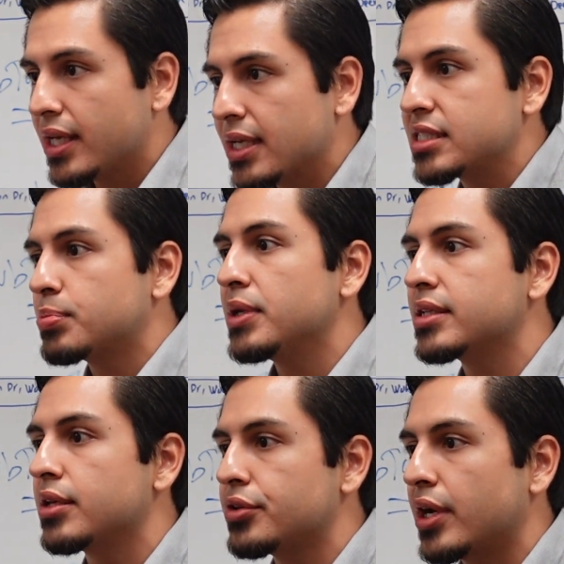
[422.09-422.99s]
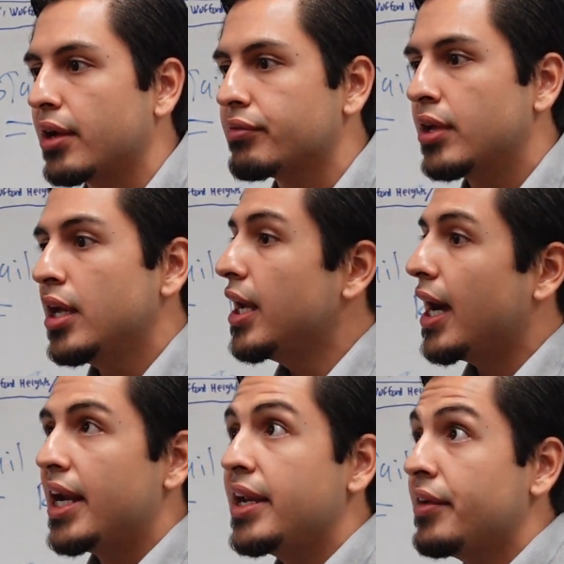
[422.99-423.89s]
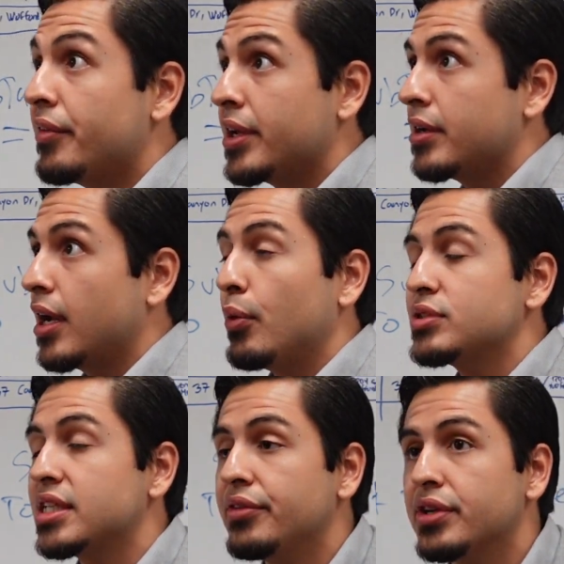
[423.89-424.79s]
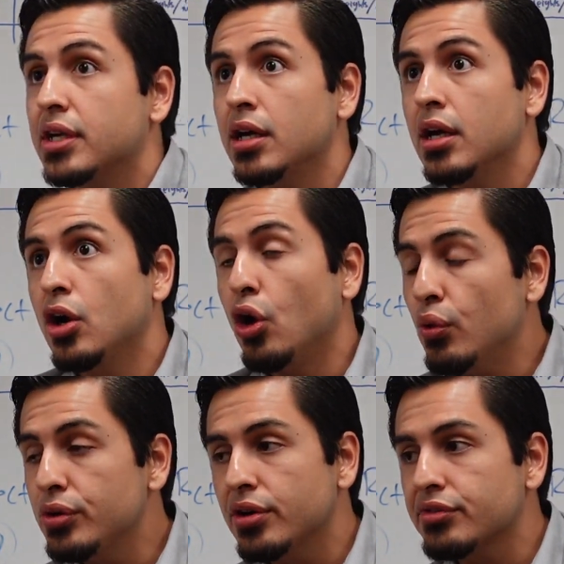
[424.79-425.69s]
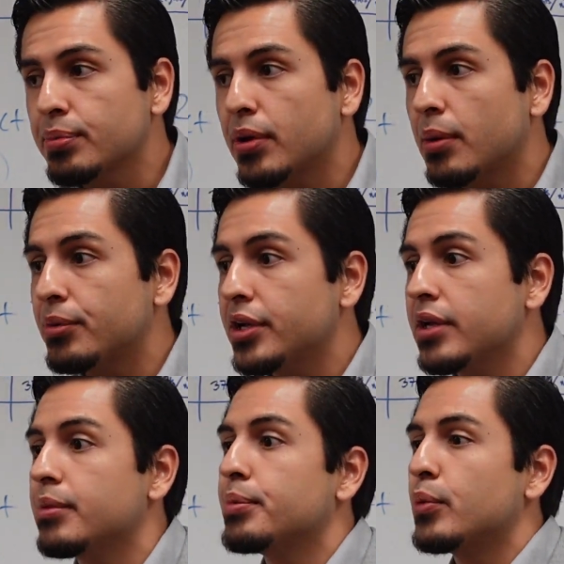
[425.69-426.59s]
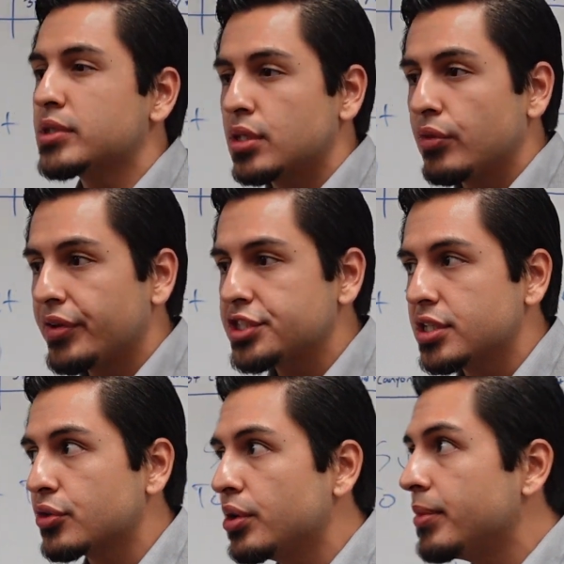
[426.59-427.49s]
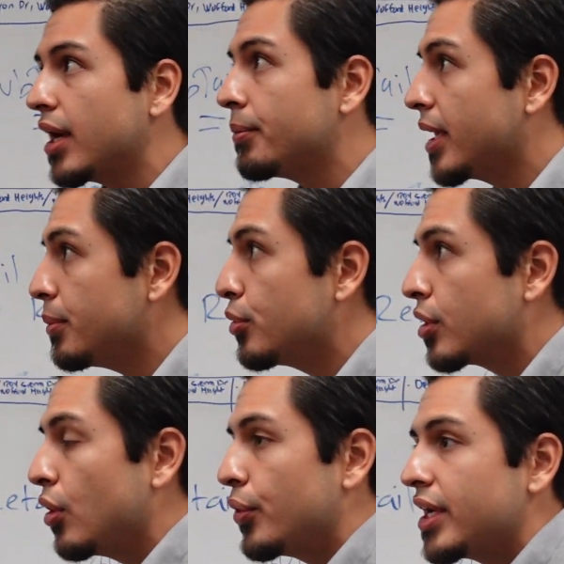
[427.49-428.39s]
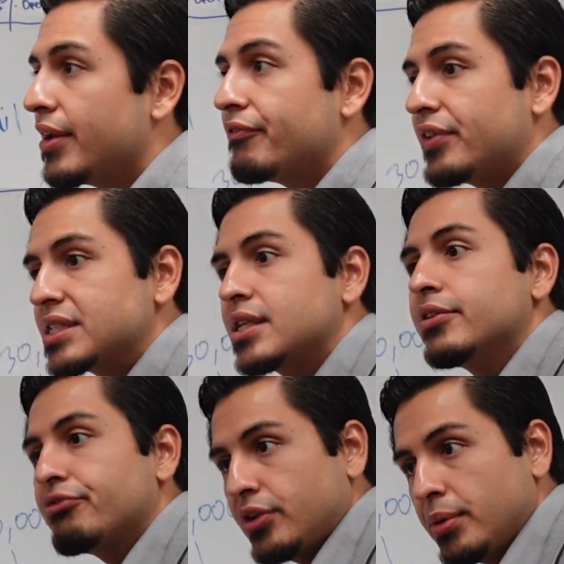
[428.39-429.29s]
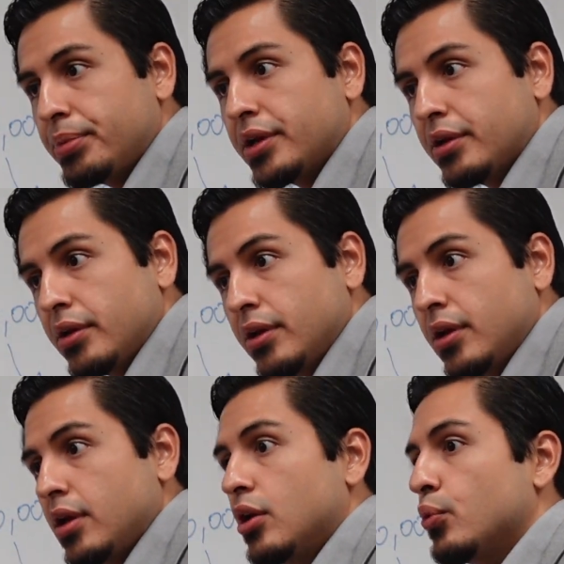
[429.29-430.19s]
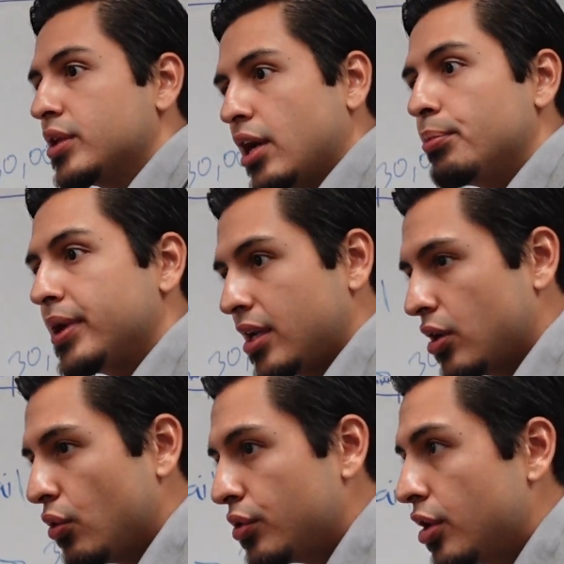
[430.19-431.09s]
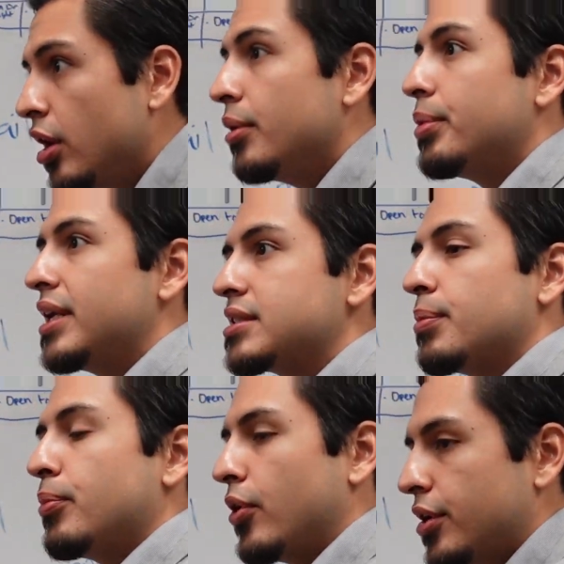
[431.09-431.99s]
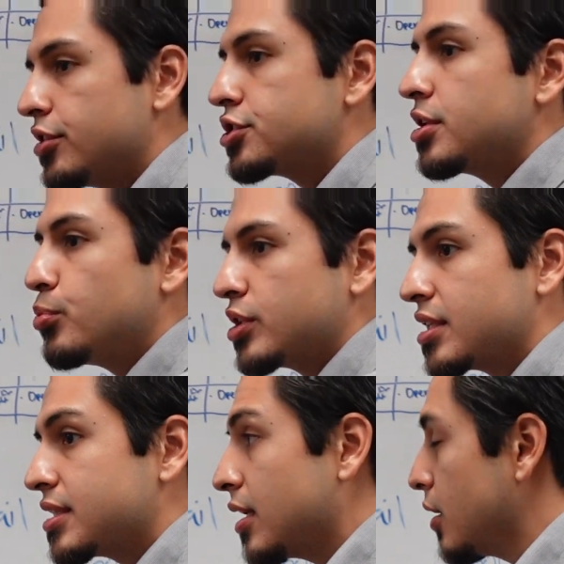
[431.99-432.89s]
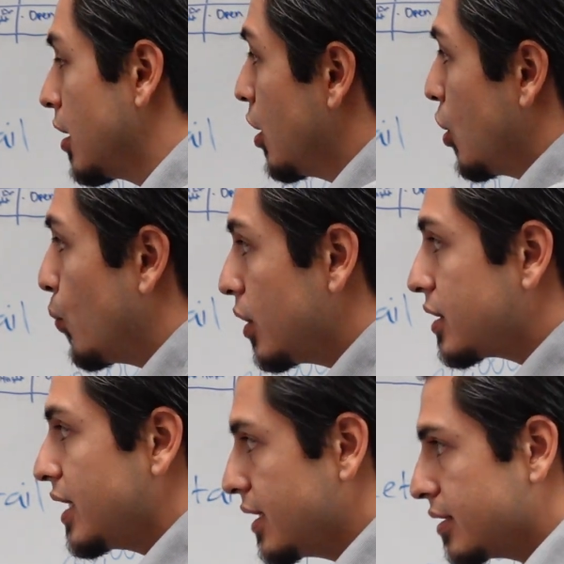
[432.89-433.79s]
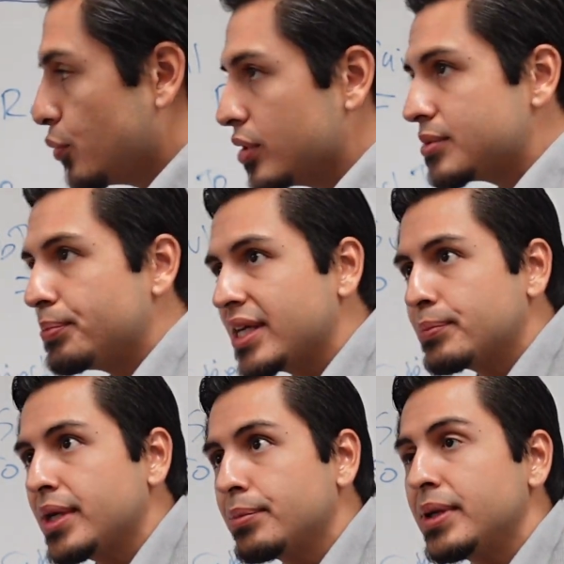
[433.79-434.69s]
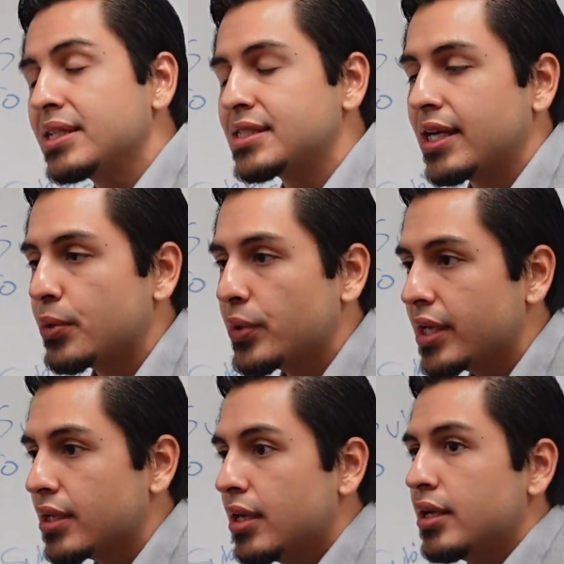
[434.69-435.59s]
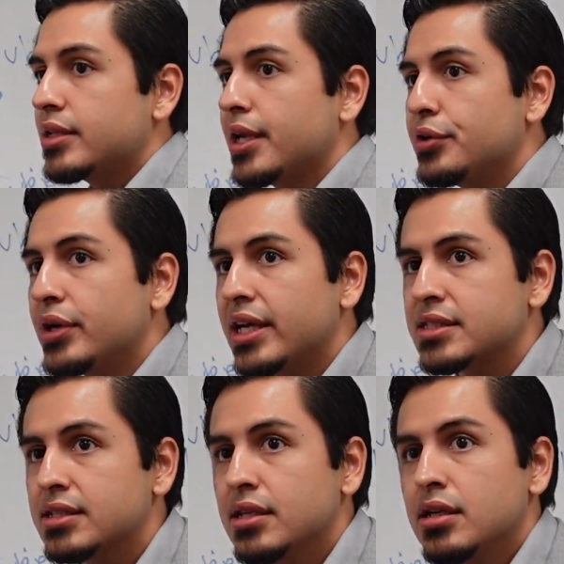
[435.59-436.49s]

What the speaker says: and let's split the other half. I wasn't even a owner of the property, but with the novation agreement, I'm able to go in and fix it and flip it without being an owner, but it's a partnership with the seller. One big takeaway that you guys,